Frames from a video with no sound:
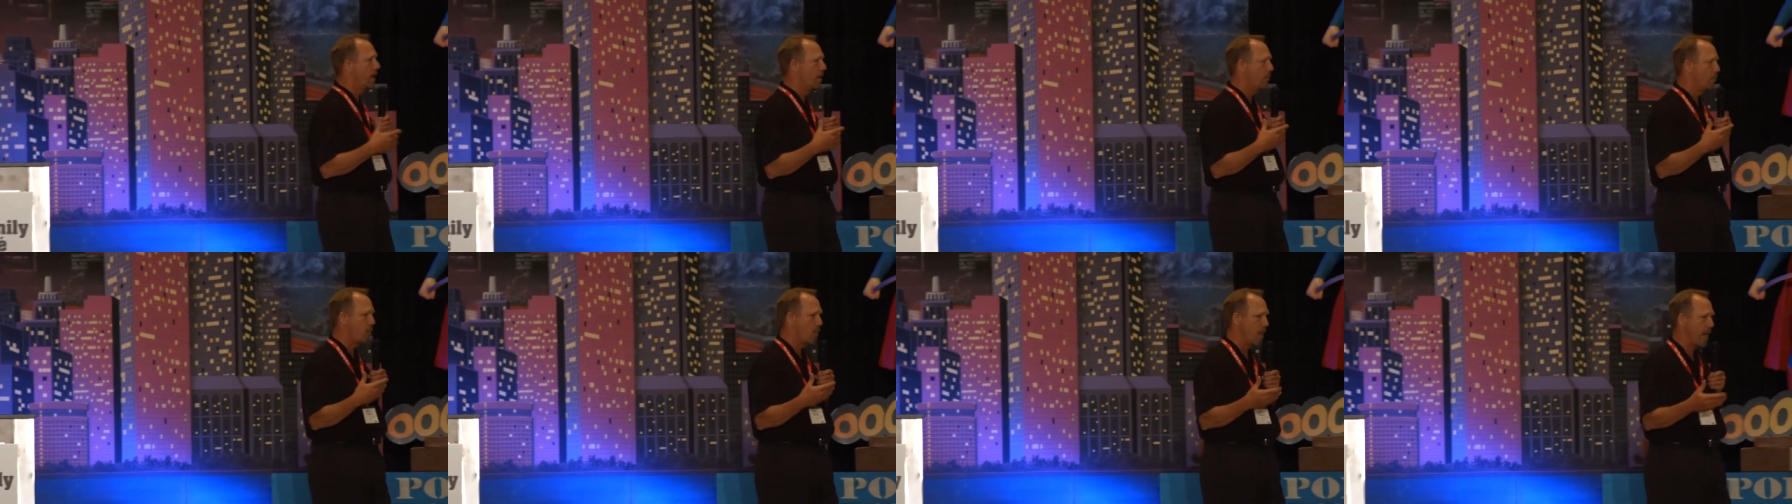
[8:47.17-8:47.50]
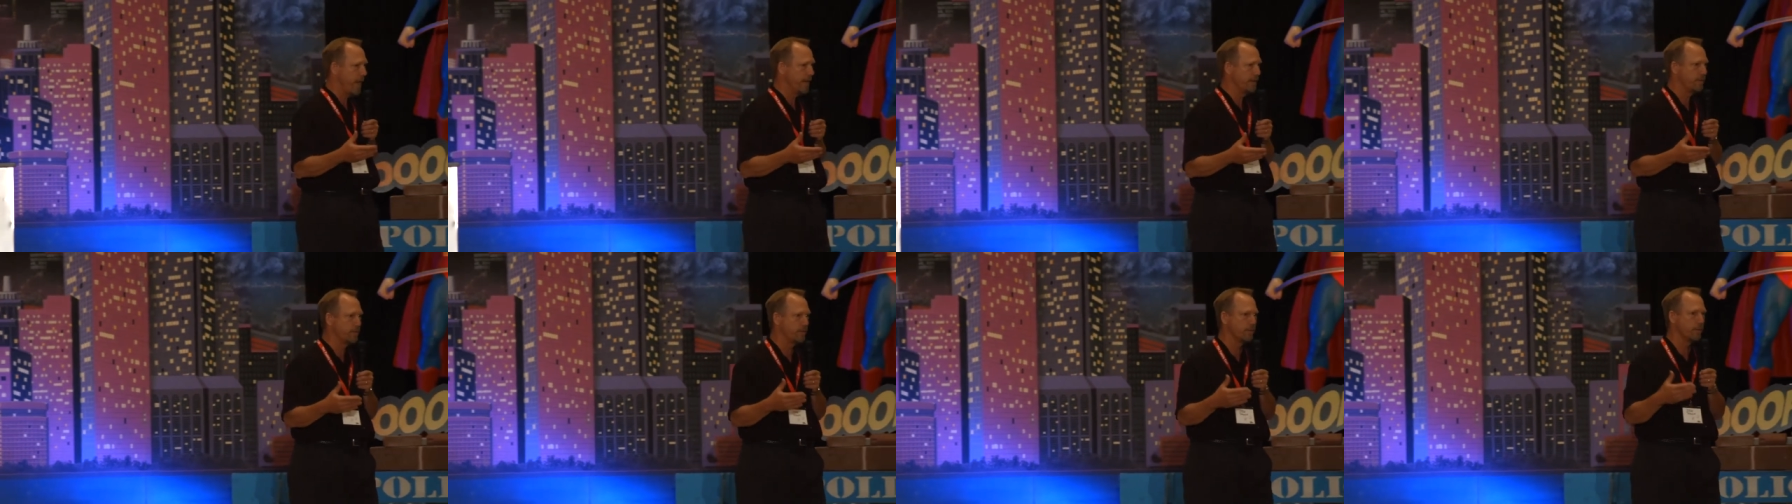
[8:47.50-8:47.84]
I'm
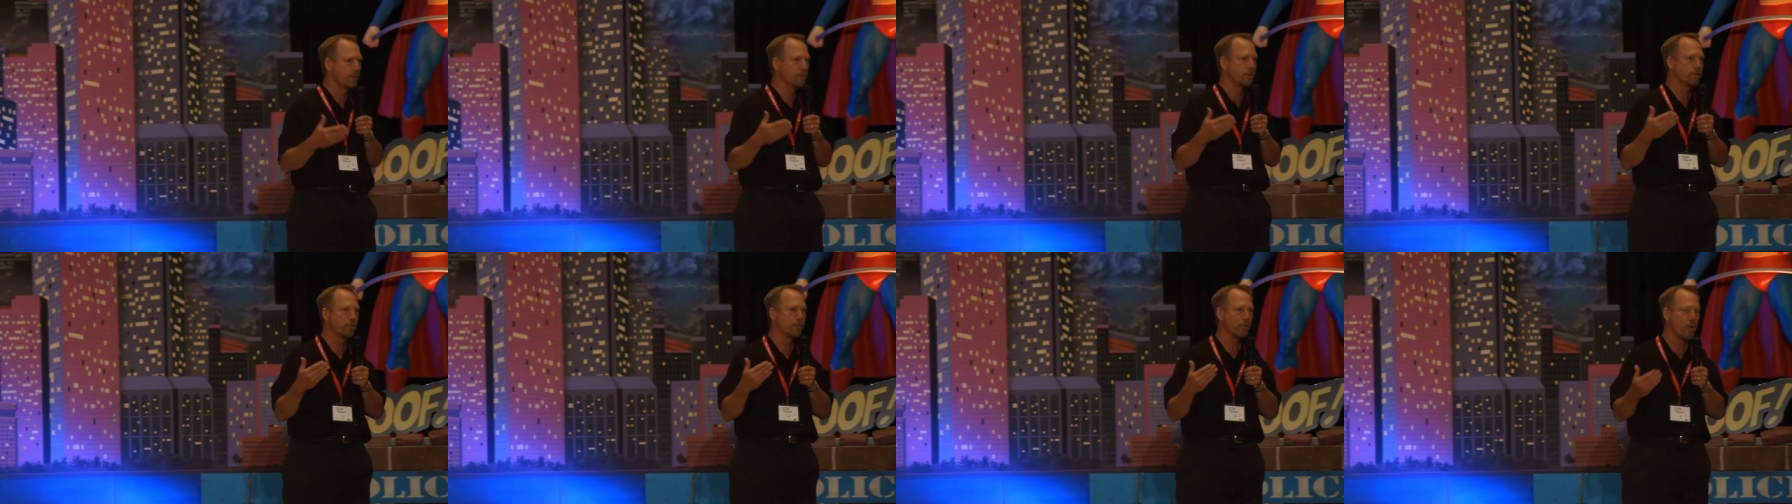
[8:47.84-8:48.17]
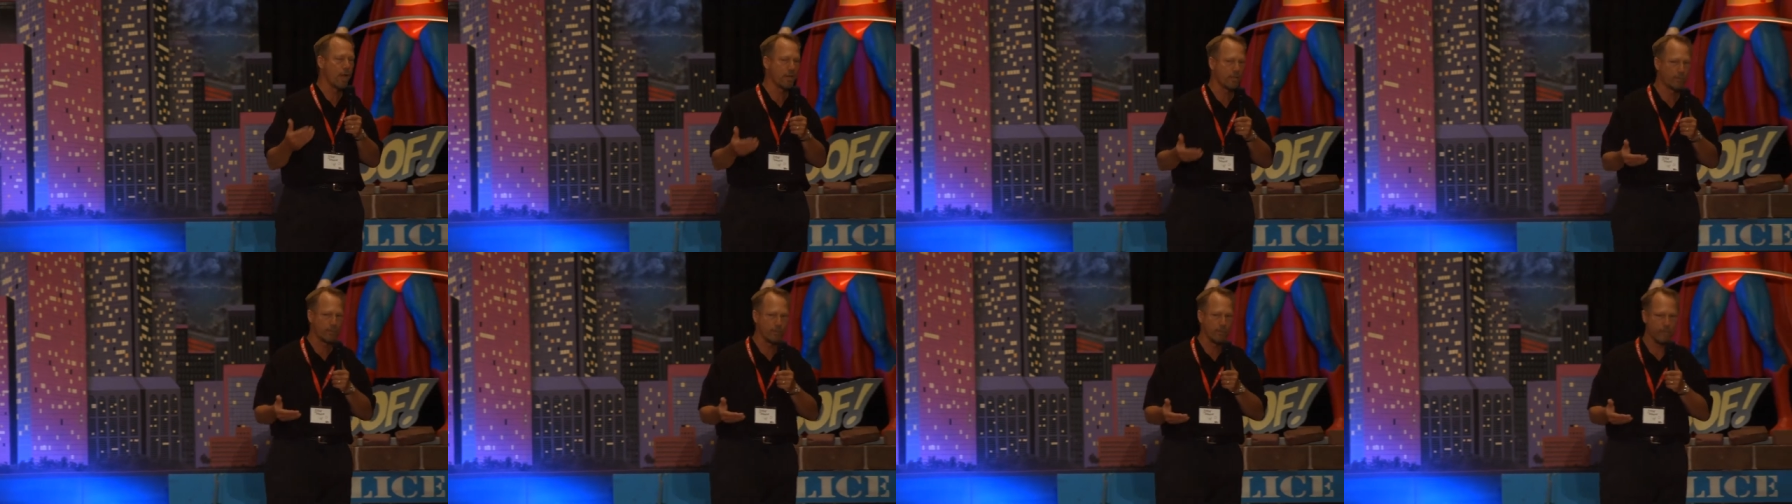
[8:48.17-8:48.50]
wiser,
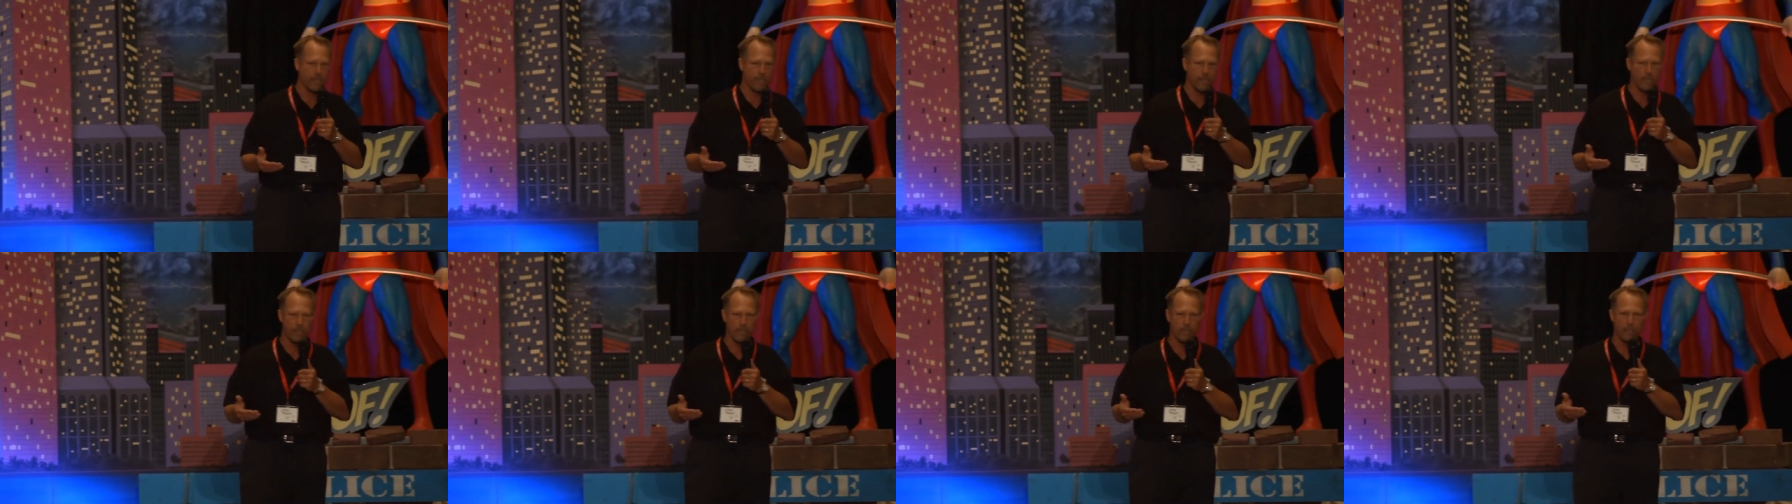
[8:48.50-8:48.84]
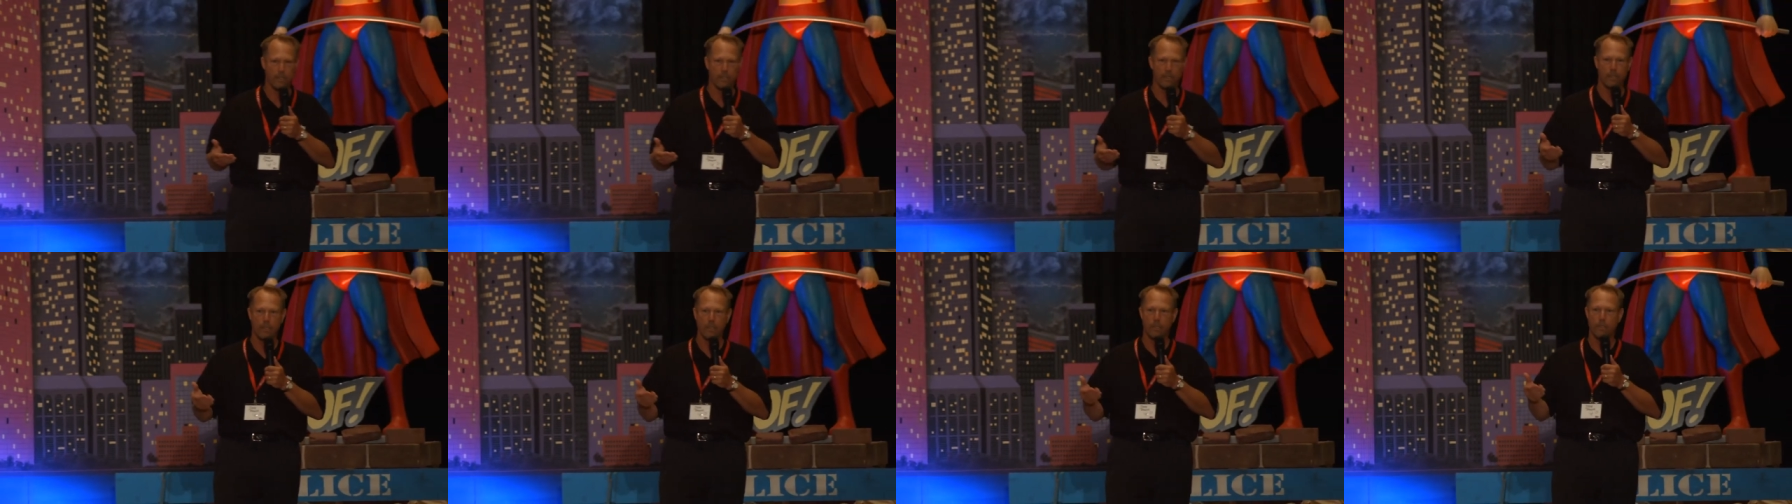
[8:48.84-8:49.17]
trust me.
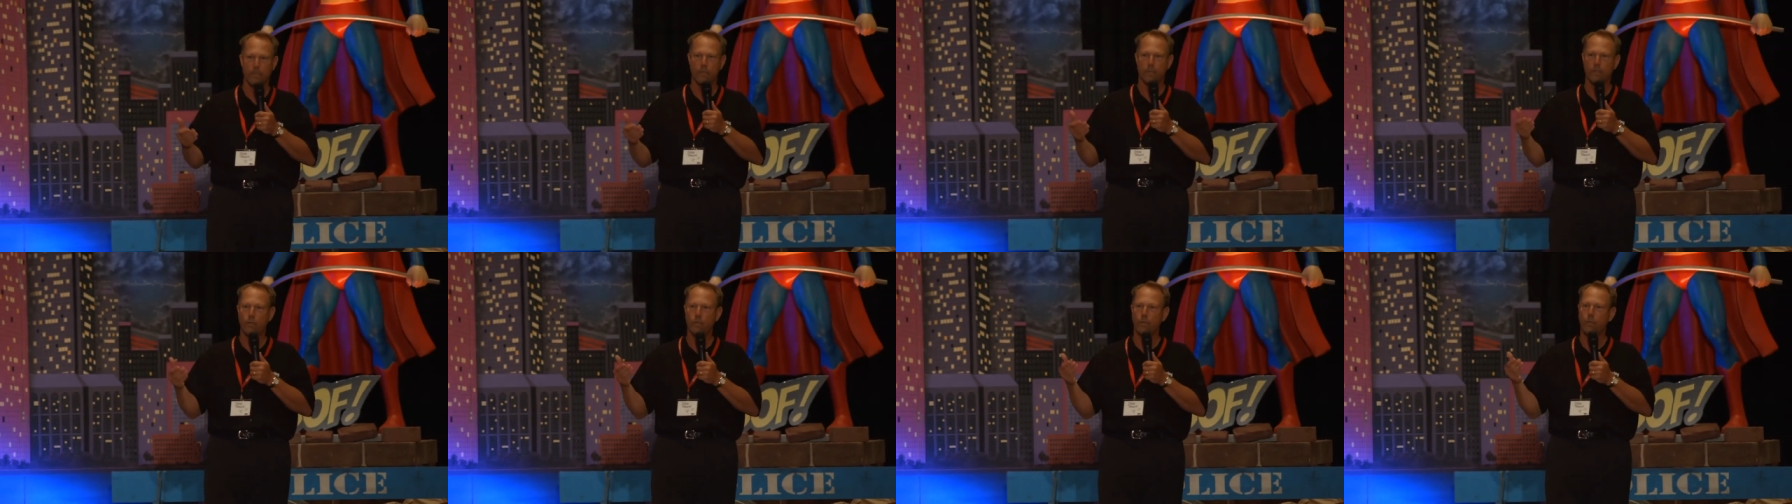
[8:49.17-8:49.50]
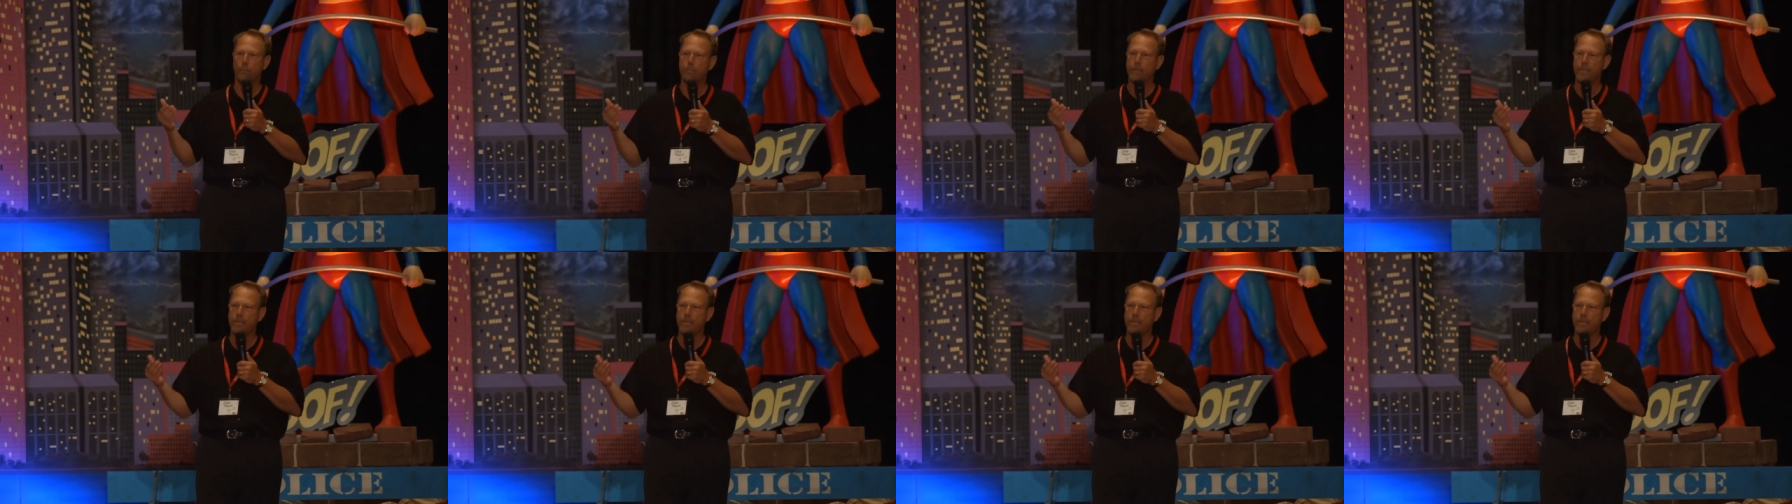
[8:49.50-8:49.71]
You'll